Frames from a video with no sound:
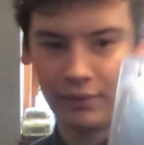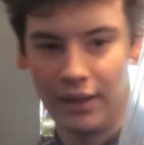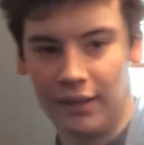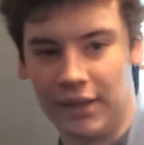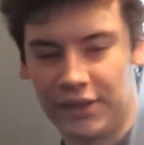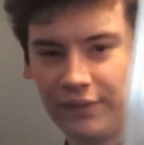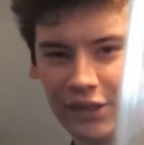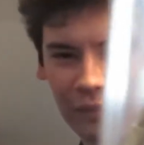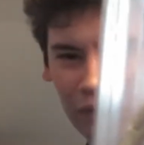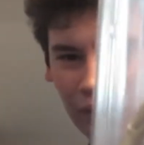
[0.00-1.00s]
Well, a
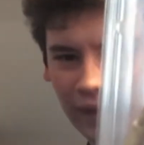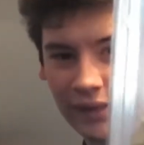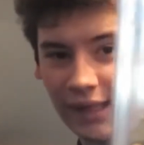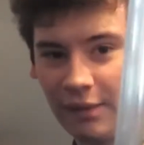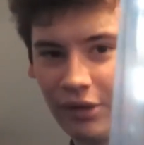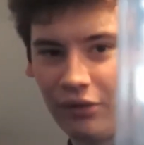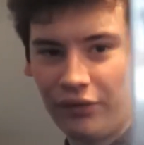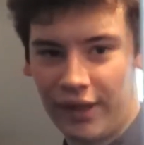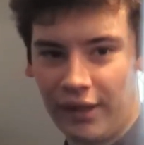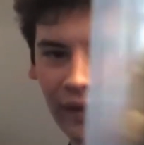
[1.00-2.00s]
Celeste McCoy Daypole
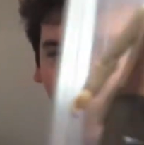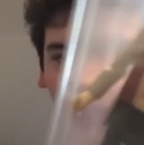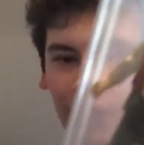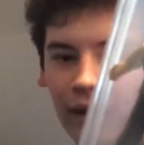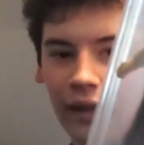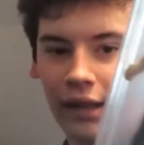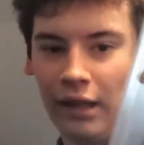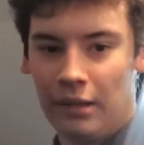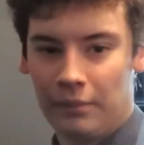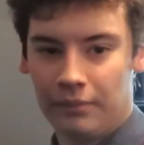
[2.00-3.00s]
figure.
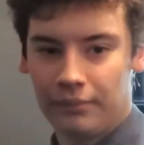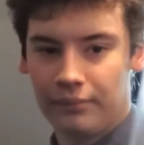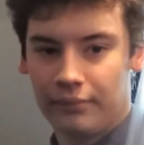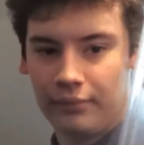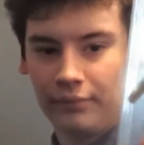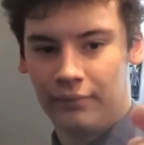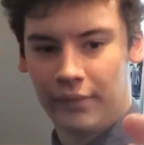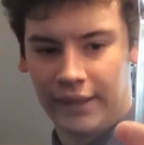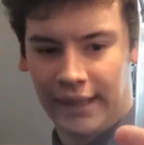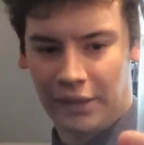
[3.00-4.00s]

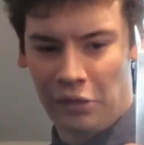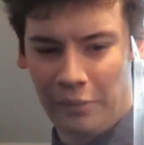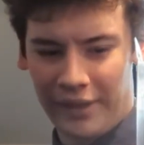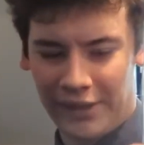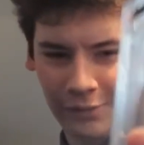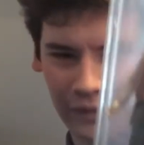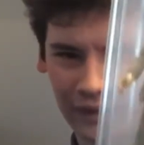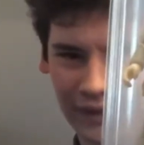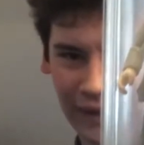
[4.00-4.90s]
My dad got me this because